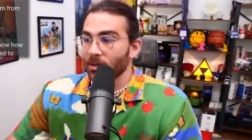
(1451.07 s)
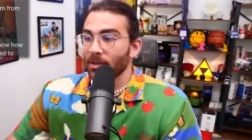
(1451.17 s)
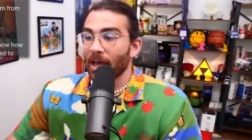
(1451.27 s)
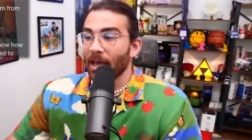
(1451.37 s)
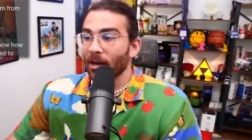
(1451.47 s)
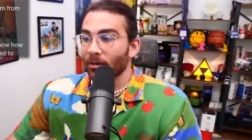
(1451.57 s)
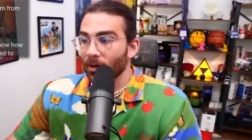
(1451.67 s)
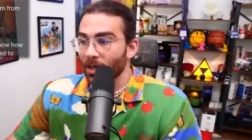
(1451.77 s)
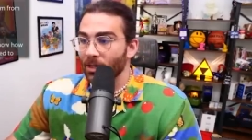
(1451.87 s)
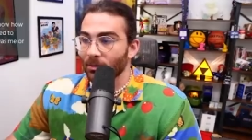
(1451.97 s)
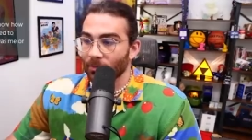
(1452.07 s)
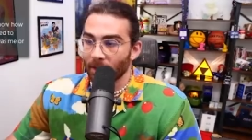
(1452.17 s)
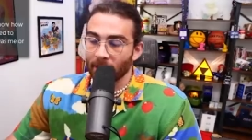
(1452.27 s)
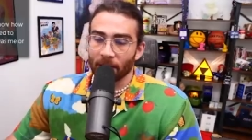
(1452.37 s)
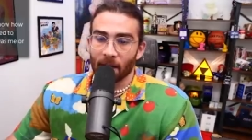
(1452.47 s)
The NRA
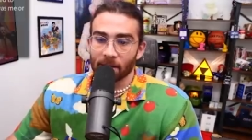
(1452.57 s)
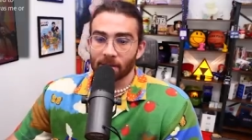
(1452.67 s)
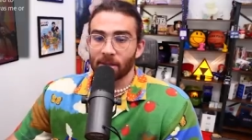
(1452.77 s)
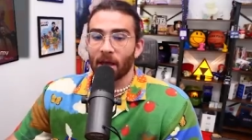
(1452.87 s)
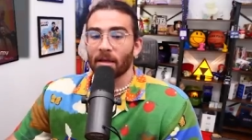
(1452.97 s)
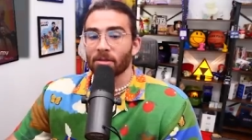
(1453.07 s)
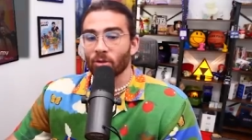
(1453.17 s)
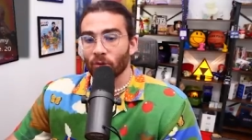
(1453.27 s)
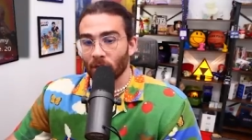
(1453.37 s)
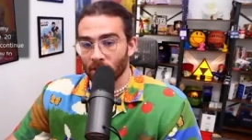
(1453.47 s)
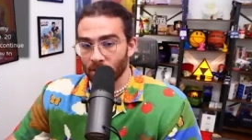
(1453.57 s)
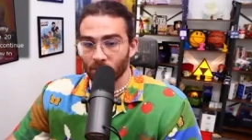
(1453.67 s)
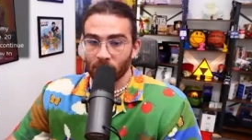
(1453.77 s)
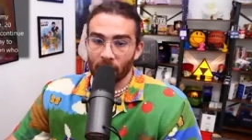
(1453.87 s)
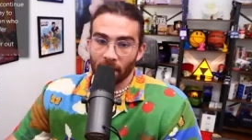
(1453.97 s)
recognizes that, so they
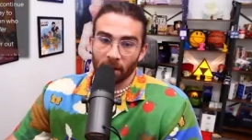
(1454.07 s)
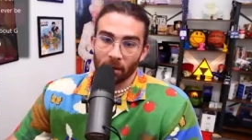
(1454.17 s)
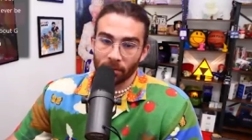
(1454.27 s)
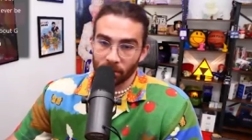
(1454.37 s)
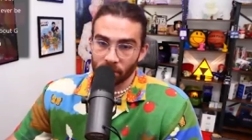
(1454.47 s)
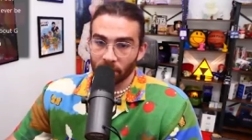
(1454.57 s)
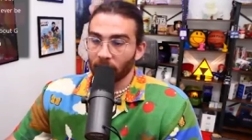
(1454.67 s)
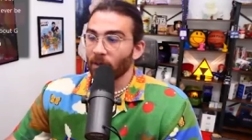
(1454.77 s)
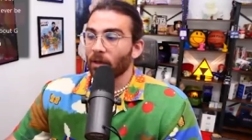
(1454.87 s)
use it and abuse it.